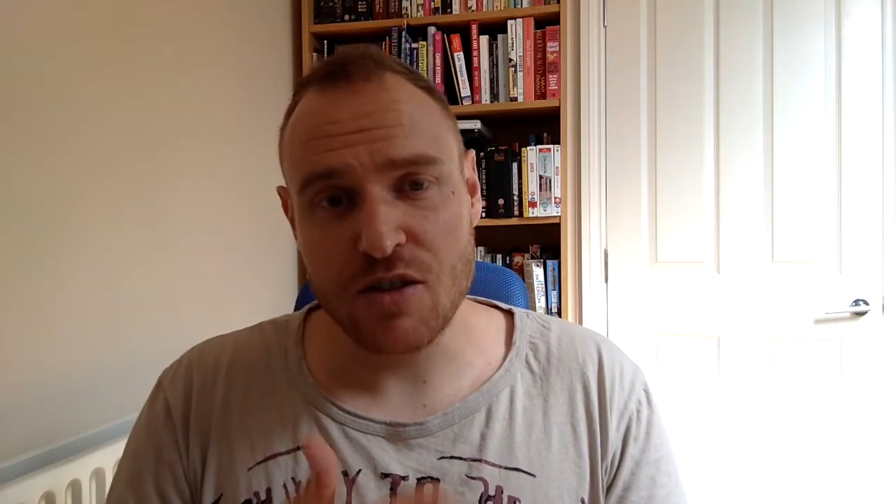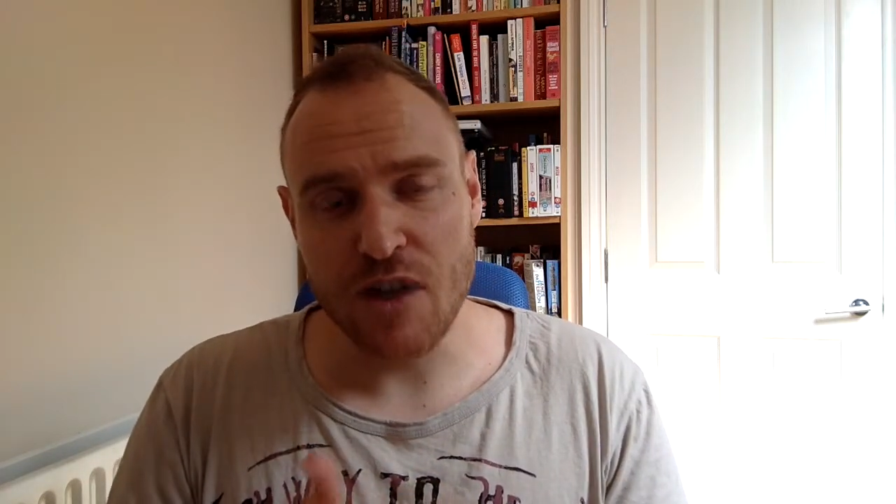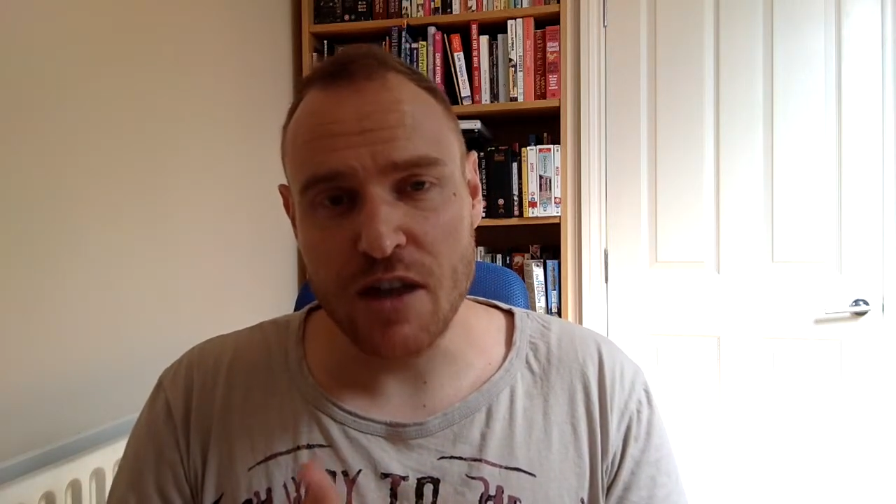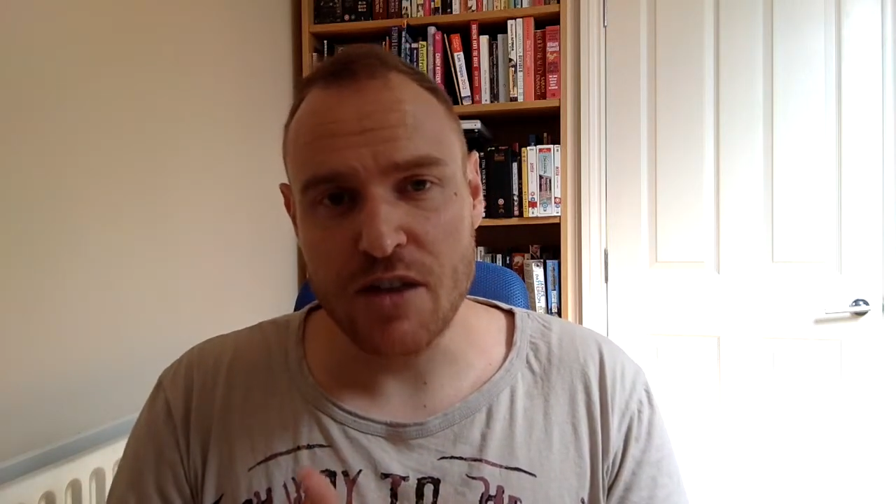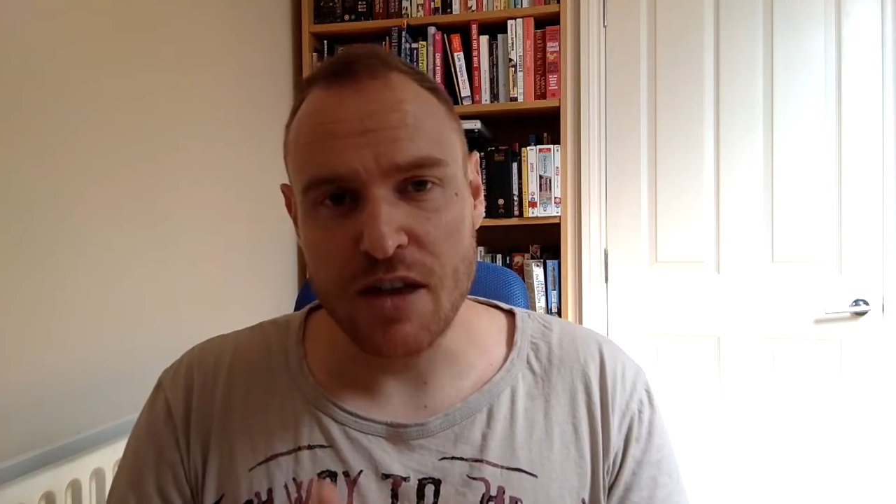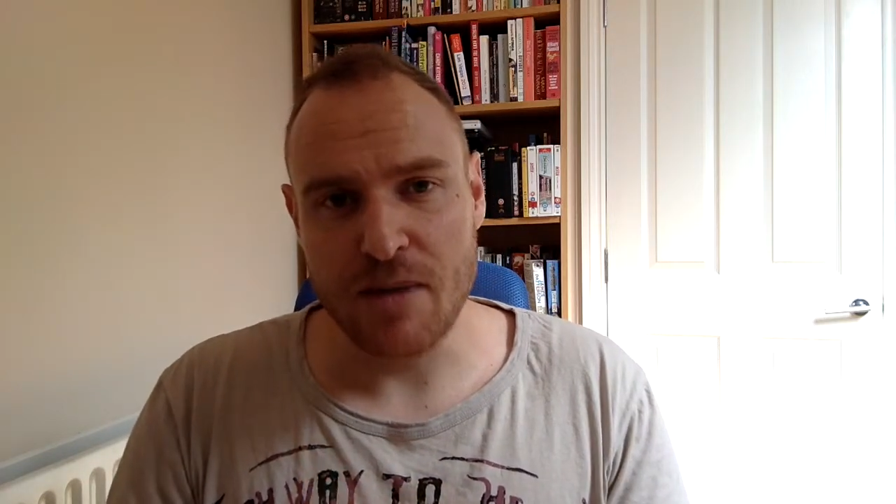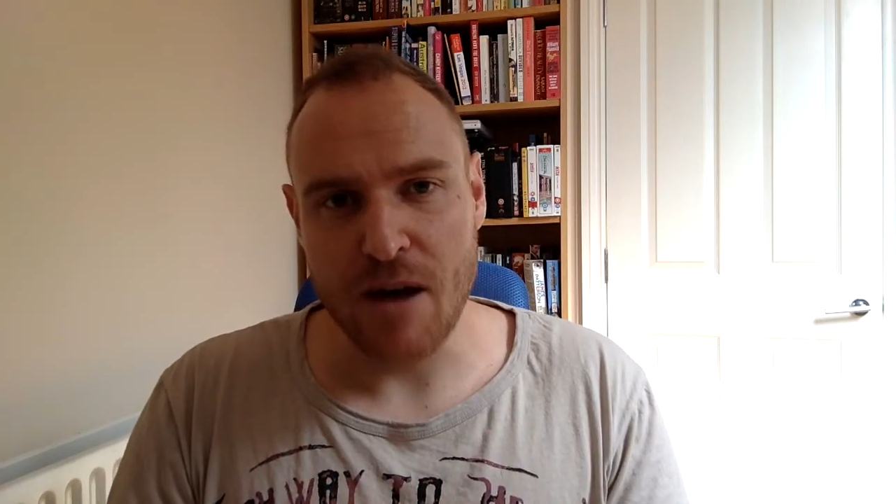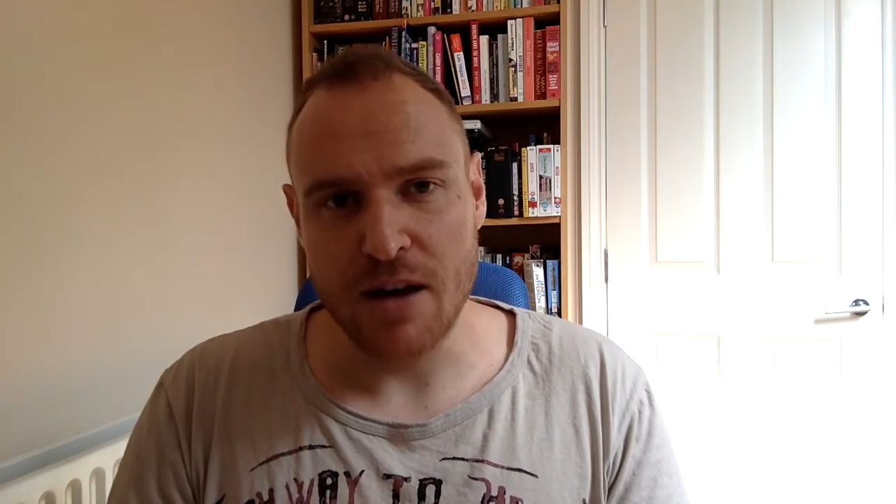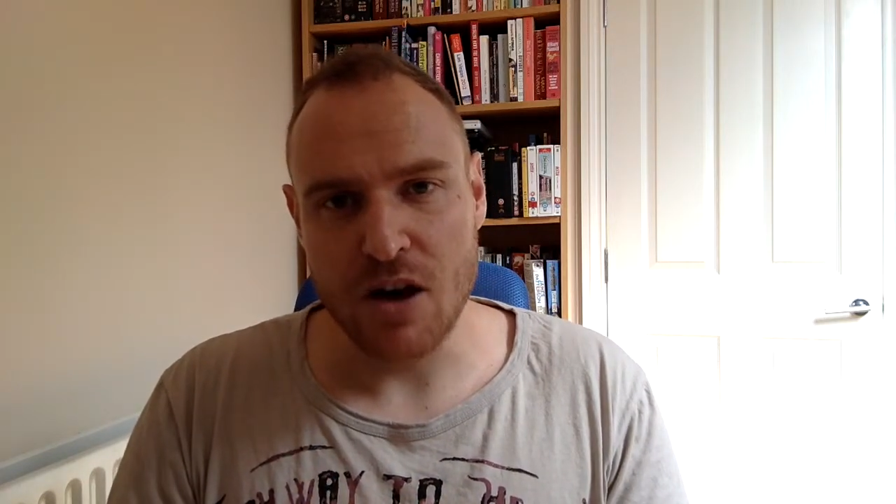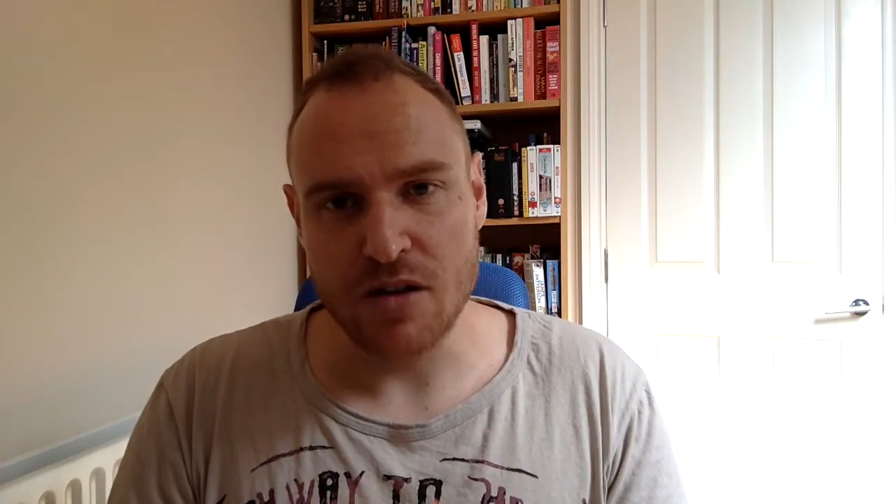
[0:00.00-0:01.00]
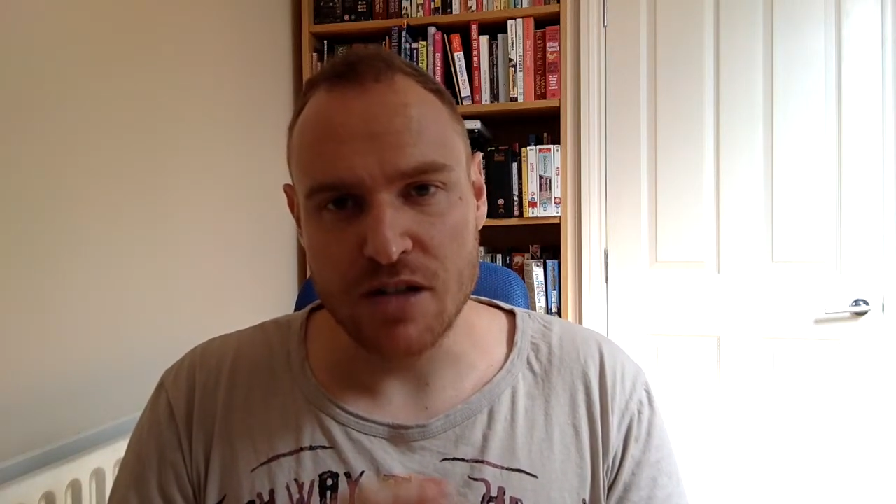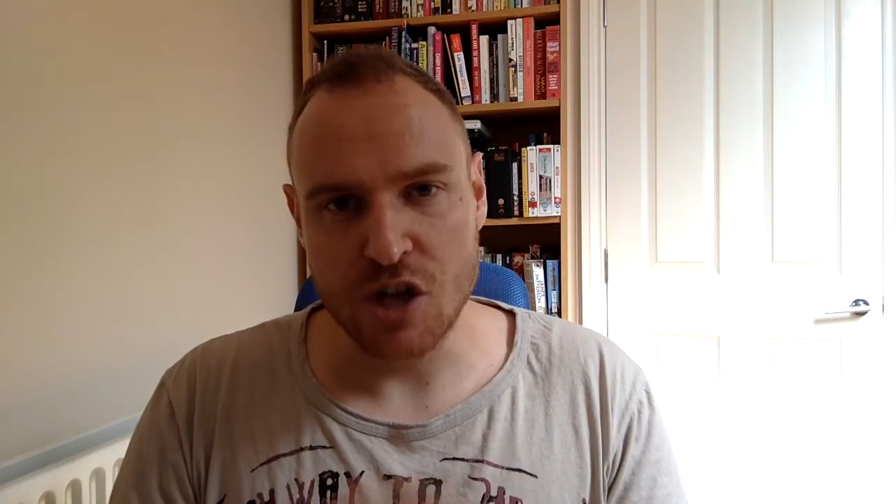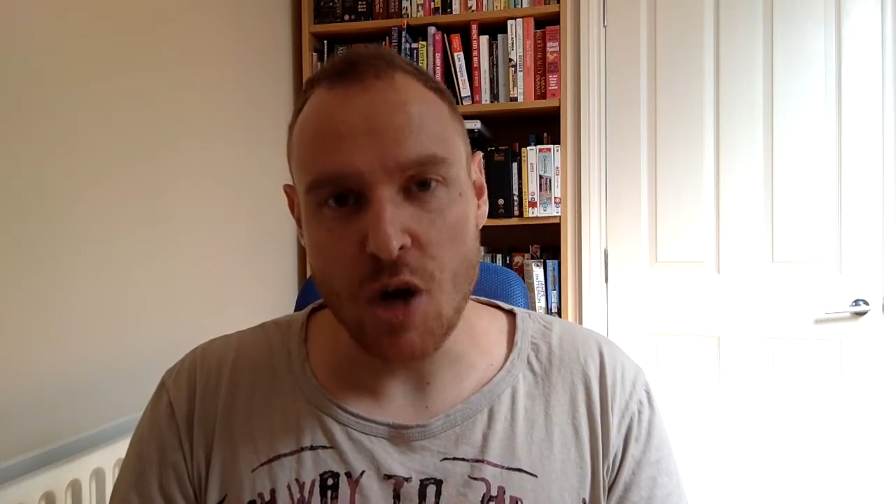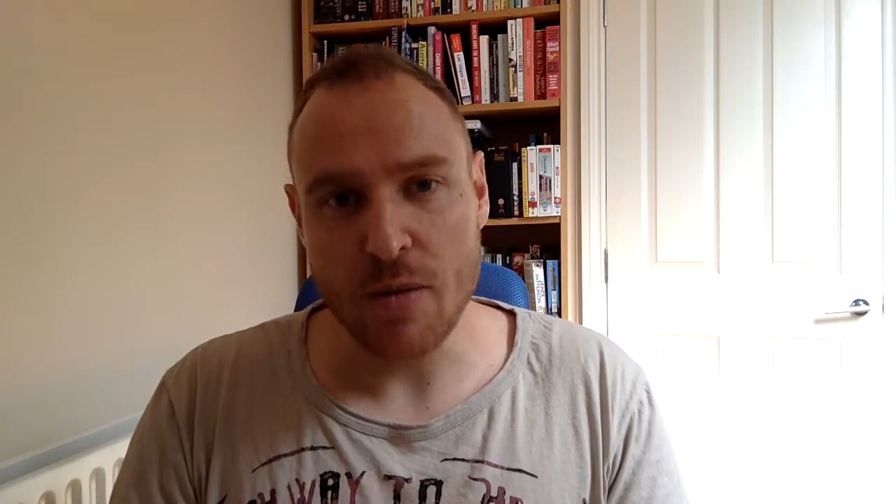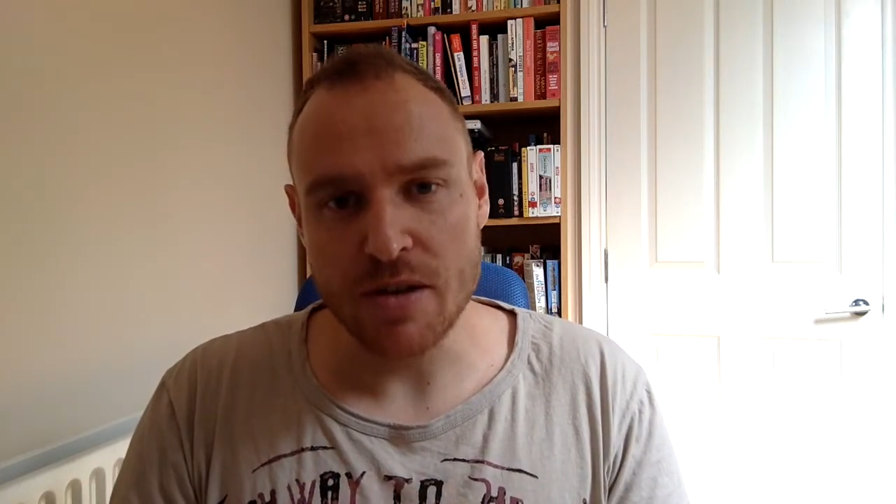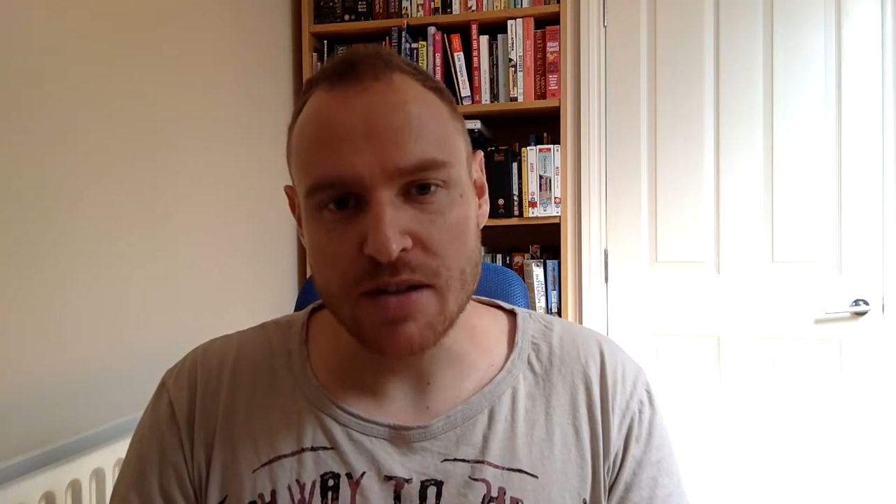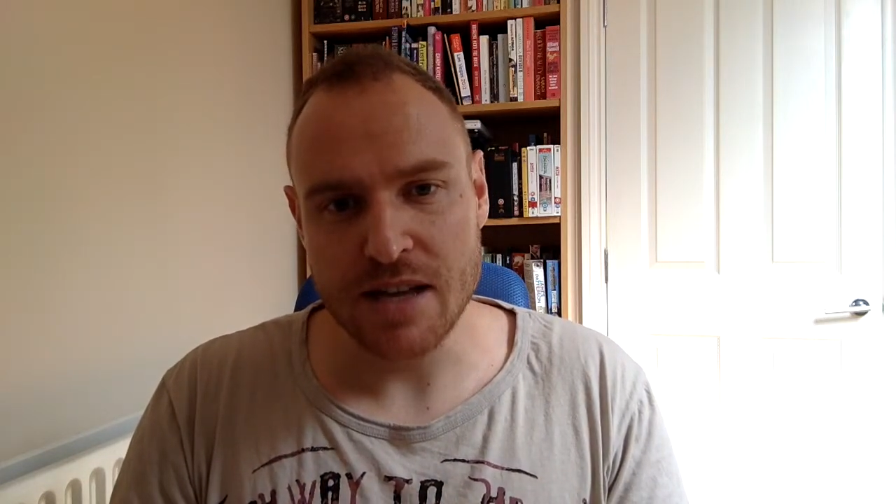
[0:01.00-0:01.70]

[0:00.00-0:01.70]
great thing about enhanced e-commerce